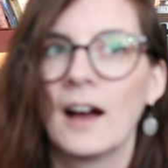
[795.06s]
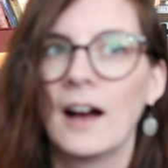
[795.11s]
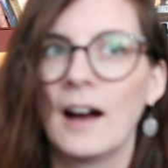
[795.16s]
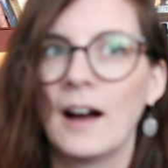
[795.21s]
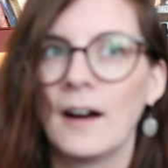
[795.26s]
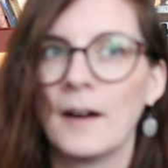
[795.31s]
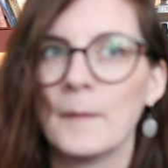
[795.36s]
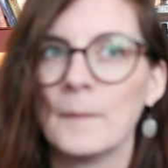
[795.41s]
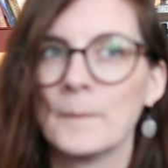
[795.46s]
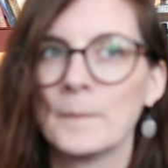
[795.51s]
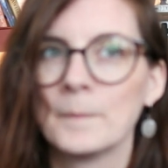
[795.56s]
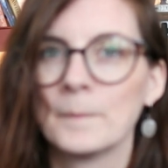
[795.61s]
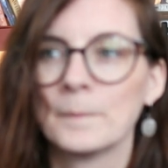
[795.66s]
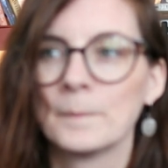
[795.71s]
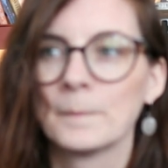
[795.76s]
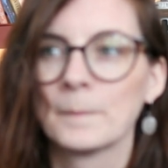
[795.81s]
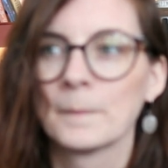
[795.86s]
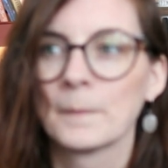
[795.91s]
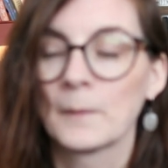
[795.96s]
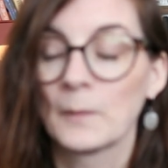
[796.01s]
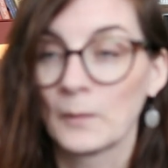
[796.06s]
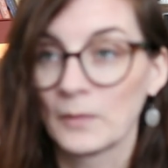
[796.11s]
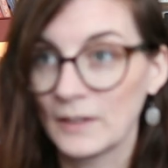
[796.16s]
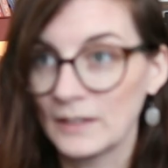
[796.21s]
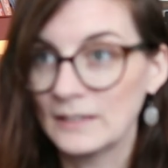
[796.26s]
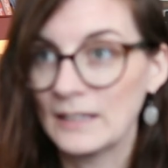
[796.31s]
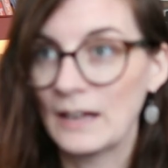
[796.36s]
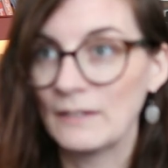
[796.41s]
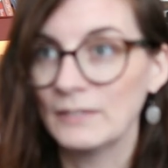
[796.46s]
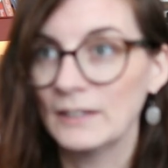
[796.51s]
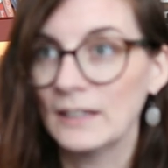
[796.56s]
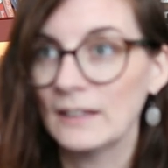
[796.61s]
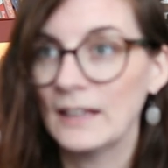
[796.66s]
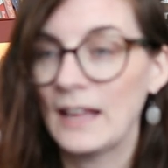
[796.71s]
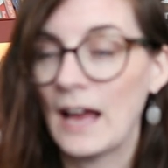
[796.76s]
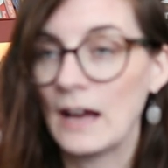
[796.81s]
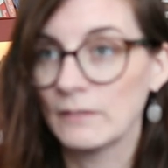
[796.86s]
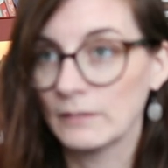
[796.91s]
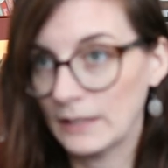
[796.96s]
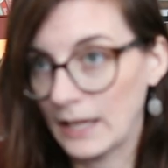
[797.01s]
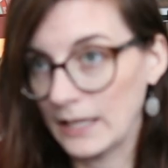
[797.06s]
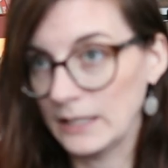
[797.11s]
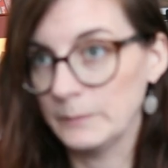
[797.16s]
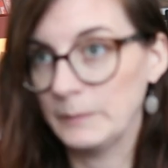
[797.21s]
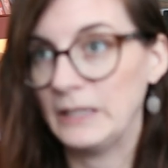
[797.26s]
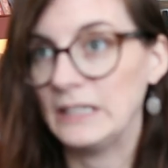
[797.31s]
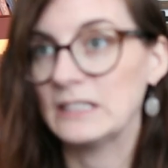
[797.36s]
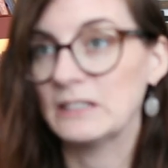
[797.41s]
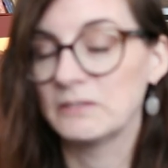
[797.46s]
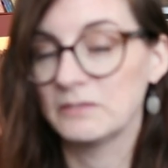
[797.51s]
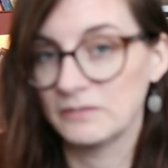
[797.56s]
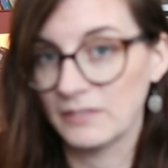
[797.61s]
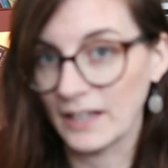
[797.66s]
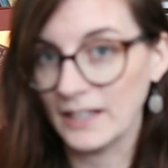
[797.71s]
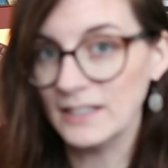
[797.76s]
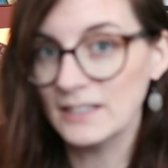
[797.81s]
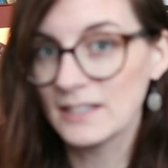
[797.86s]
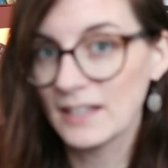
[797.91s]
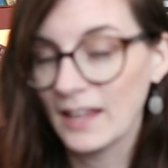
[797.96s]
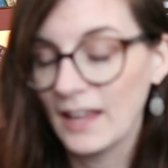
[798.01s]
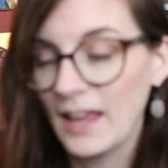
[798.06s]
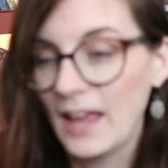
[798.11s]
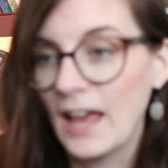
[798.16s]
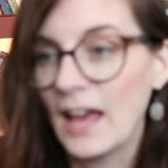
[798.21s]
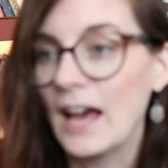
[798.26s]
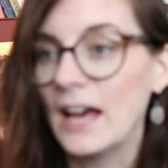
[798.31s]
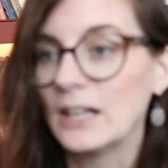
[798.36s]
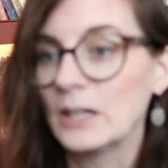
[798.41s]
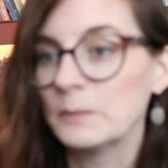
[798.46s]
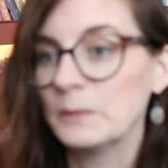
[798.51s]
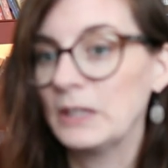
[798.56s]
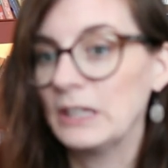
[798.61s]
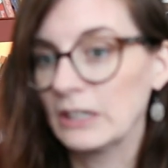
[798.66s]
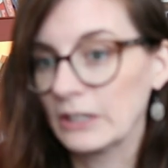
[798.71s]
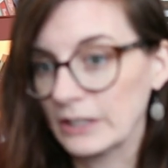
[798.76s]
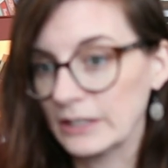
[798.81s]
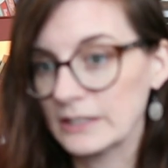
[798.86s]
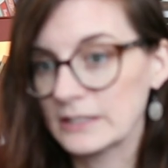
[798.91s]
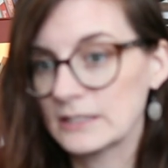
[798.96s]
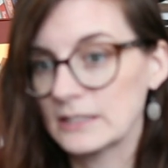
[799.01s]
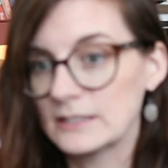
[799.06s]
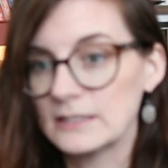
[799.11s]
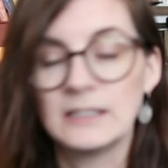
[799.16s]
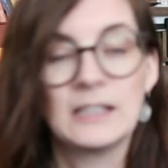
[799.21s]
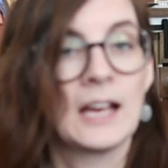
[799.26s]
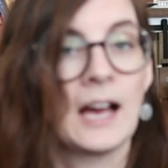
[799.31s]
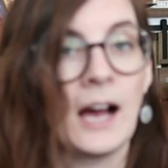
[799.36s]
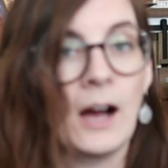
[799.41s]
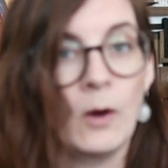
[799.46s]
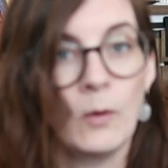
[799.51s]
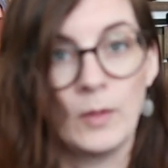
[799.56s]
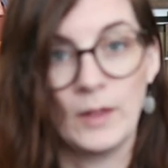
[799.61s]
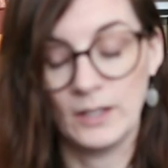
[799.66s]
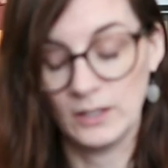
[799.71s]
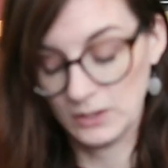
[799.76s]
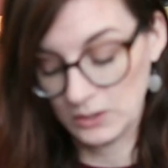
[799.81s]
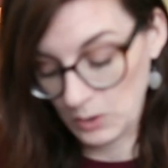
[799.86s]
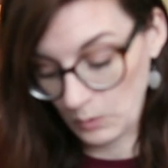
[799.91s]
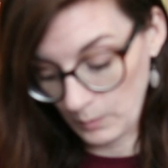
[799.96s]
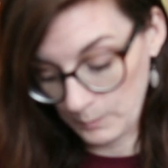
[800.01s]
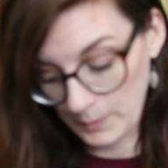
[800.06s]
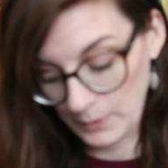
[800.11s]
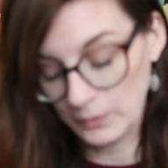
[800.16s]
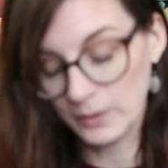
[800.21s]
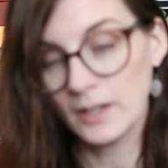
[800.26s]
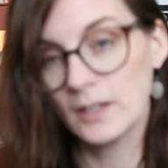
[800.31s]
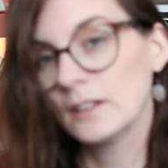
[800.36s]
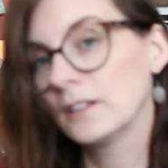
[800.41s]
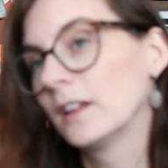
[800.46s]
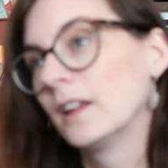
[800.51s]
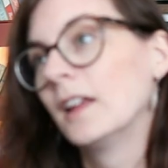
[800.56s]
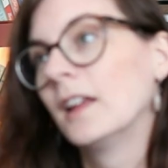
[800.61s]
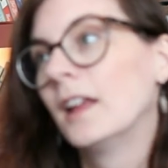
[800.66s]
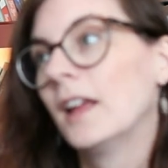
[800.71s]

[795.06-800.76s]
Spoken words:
they definitely have an enemy to fight, and I'm curious to see how they go about it.